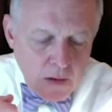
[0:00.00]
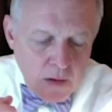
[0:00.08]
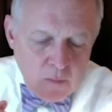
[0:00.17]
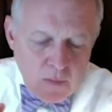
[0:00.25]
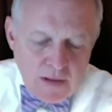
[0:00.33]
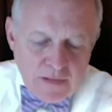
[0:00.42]

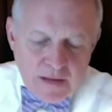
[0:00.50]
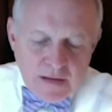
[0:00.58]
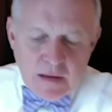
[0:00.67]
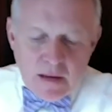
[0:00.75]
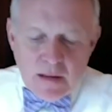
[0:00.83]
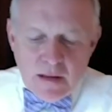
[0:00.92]
Well, I
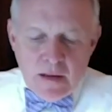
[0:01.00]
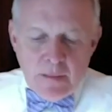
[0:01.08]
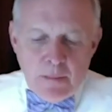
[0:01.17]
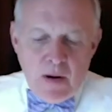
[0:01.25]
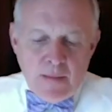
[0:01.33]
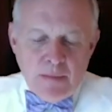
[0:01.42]
think it
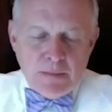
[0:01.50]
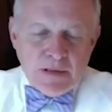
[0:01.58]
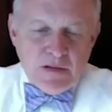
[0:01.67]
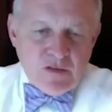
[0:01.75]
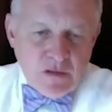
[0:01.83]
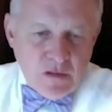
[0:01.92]
probably
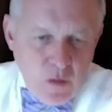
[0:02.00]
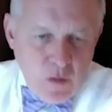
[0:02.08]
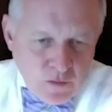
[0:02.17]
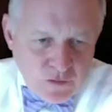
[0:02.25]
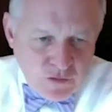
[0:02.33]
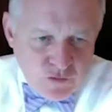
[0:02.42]
still
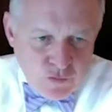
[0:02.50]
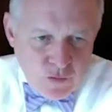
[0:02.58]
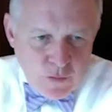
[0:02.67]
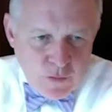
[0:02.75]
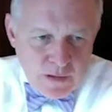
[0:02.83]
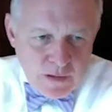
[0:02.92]
holds
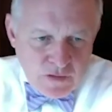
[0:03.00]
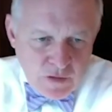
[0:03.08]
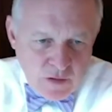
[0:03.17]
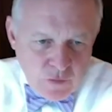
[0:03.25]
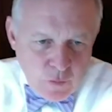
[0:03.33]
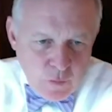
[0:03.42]
true. It's
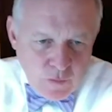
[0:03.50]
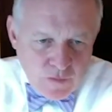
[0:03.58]
also worth